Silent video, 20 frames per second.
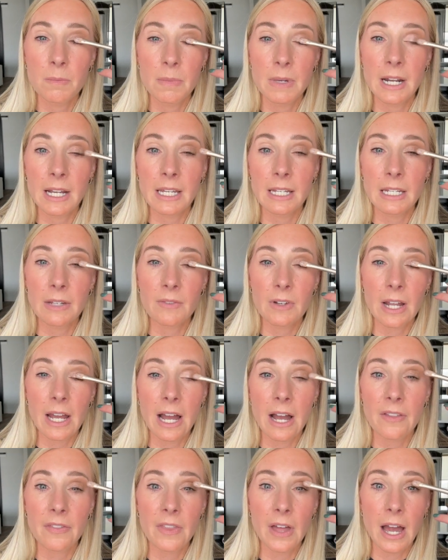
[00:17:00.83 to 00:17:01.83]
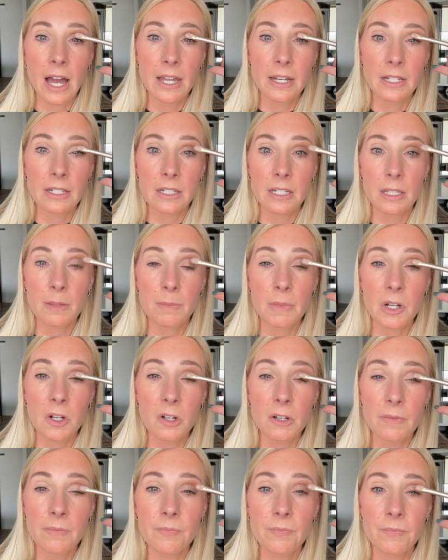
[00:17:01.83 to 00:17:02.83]
But I can even add that into the
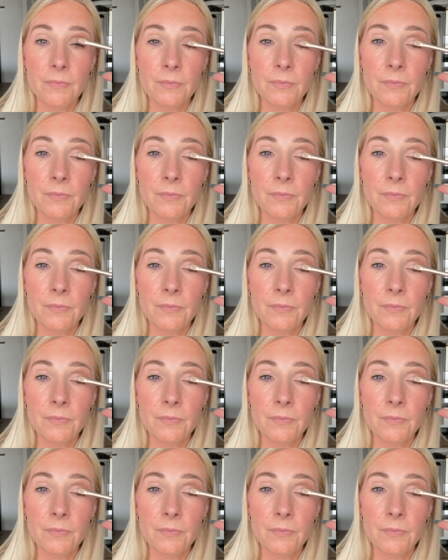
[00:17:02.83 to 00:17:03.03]
middle